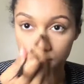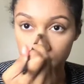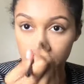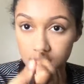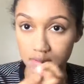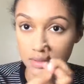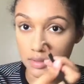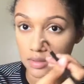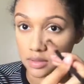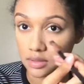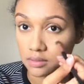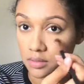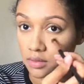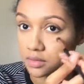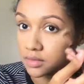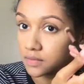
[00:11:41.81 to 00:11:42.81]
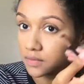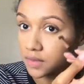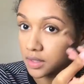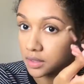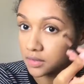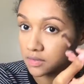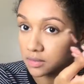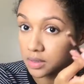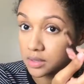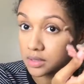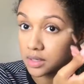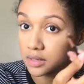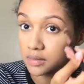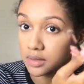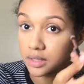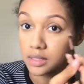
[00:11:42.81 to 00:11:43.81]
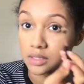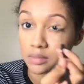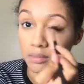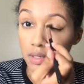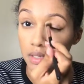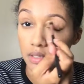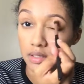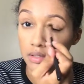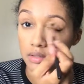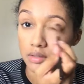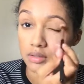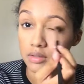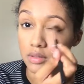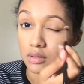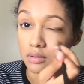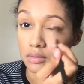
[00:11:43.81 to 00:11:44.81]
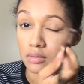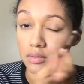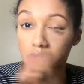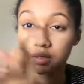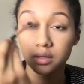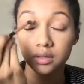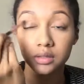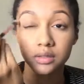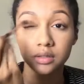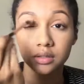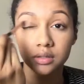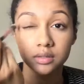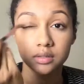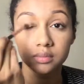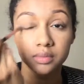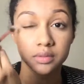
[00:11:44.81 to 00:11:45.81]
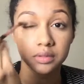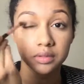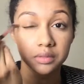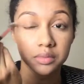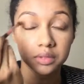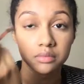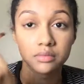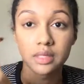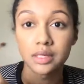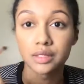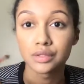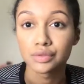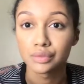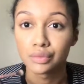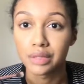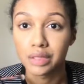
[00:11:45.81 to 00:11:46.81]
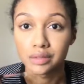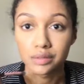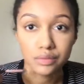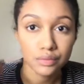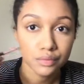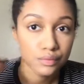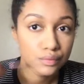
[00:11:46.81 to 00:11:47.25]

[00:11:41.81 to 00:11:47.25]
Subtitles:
This is just the most effective for me. I don't really like to bake, so let's put a little bit there too, I guess.